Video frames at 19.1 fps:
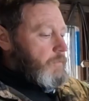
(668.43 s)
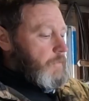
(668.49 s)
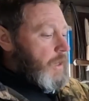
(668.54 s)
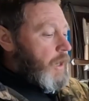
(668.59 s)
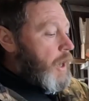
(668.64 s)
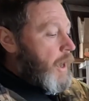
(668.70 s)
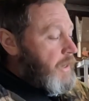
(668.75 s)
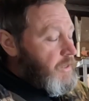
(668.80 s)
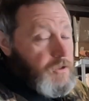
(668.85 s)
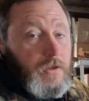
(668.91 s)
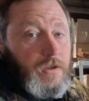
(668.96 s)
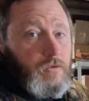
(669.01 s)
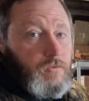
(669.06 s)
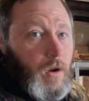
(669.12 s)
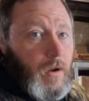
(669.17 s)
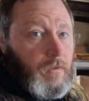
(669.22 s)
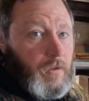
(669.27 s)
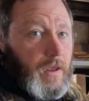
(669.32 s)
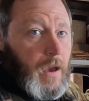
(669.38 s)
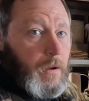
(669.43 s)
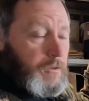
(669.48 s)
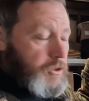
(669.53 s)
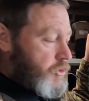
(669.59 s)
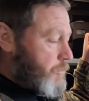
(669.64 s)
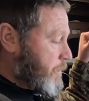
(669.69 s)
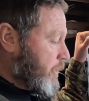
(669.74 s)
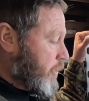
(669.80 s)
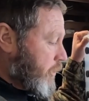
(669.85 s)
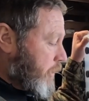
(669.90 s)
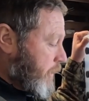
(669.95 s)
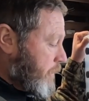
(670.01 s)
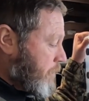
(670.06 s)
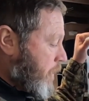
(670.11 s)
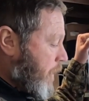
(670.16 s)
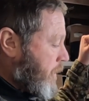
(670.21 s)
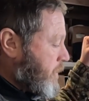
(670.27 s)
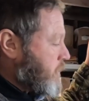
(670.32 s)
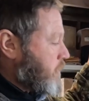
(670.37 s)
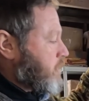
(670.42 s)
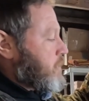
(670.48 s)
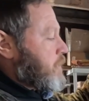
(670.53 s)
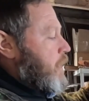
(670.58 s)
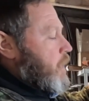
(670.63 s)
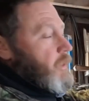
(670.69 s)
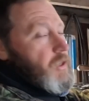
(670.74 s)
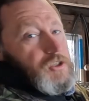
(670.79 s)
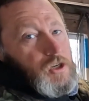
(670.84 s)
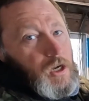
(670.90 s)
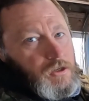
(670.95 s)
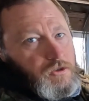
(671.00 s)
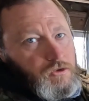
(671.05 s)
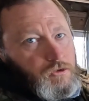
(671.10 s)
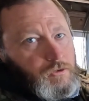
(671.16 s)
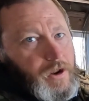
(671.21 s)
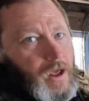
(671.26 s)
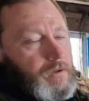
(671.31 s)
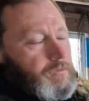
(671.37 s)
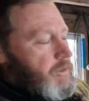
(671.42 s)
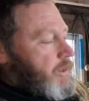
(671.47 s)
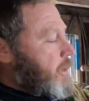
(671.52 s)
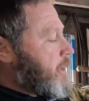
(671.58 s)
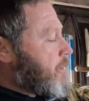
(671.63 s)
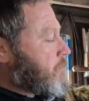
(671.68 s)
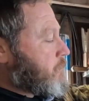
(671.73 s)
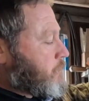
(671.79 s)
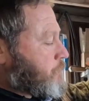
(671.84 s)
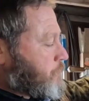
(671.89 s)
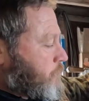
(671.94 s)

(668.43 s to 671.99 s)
All right, so this is roughly how it should be looking. It's not screwed down right yet.